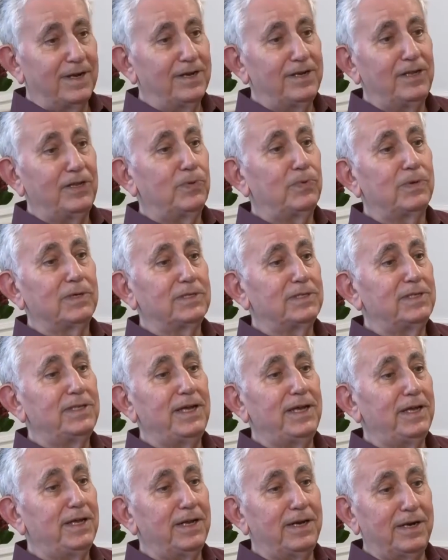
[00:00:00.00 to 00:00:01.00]
And it was
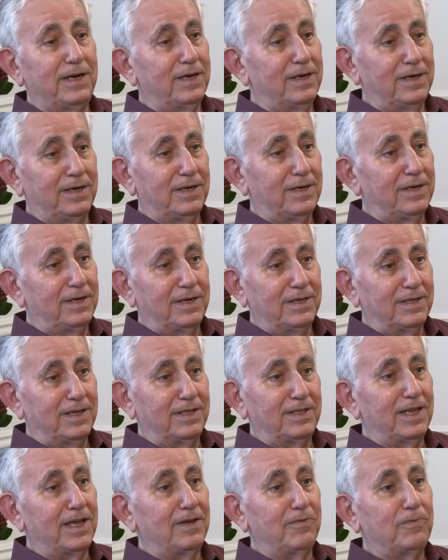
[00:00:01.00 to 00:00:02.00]
there
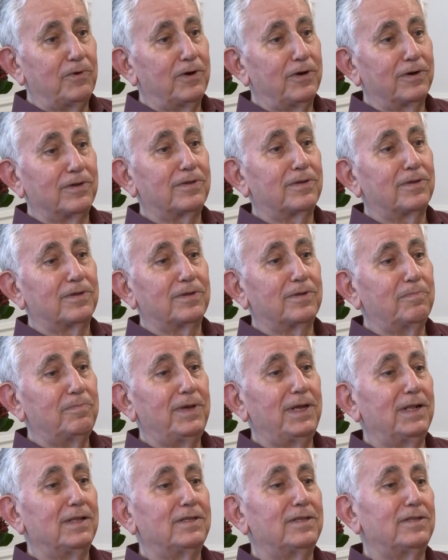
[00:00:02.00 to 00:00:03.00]
that I worked,
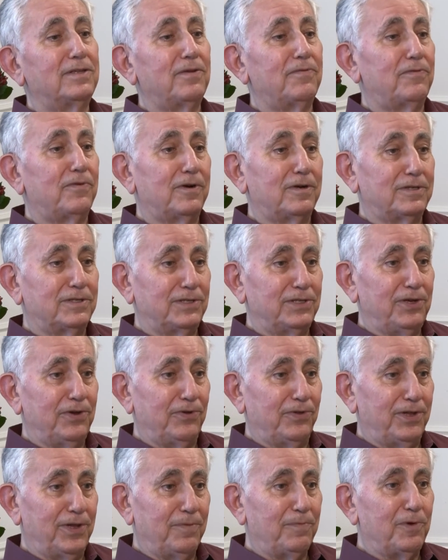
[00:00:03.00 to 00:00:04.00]
built the first
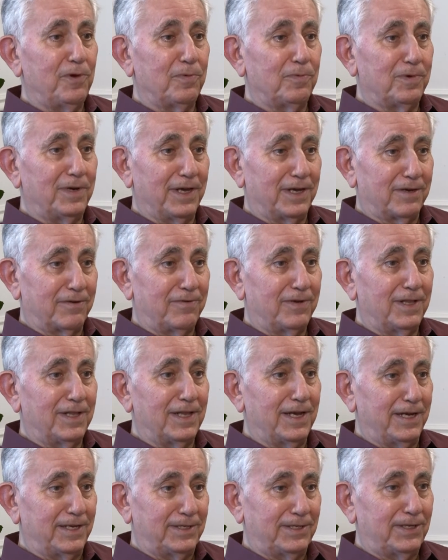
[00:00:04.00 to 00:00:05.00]
neodymium liquid
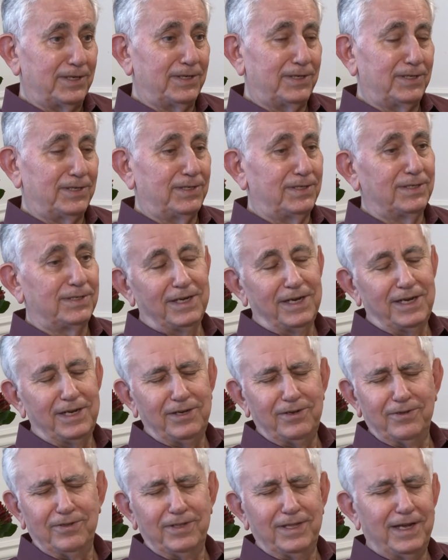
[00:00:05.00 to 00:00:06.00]
lasers.
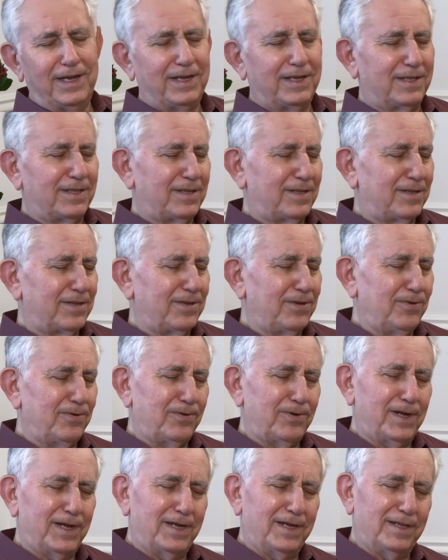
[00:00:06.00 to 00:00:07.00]
And on that,
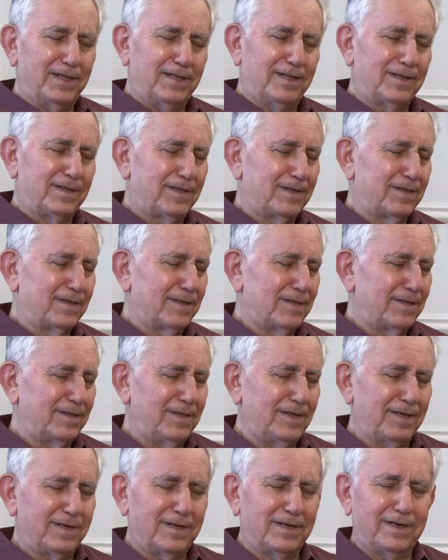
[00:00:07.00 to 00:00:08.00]
you had
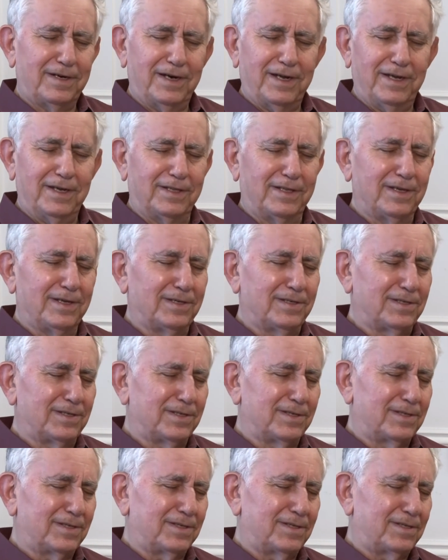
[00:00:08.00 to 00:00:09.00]
the
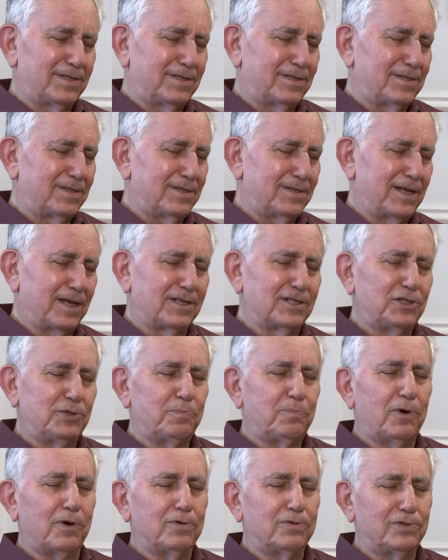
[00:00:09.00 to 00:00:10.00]
greatest
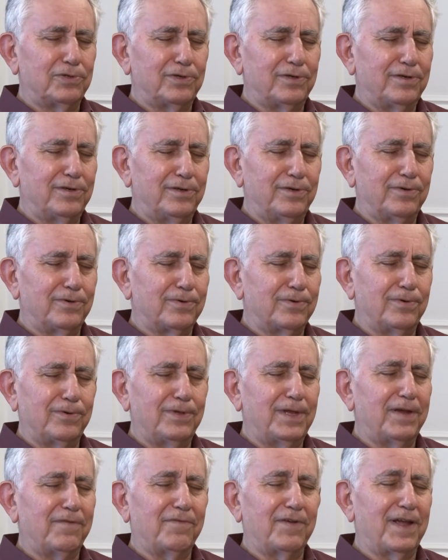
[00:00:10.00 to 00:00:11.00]
exposure you
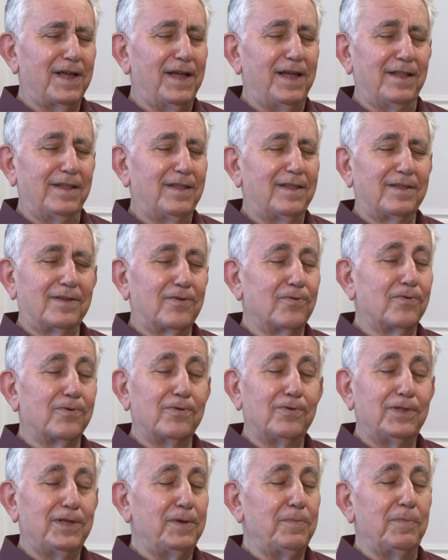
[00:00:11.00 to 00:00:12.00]
could have had, you
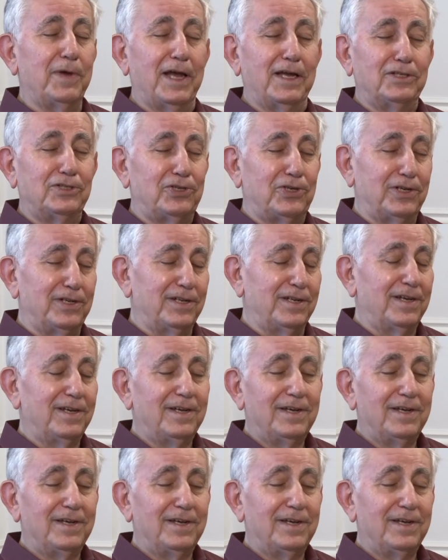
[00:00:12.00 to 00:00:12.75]
could imagine.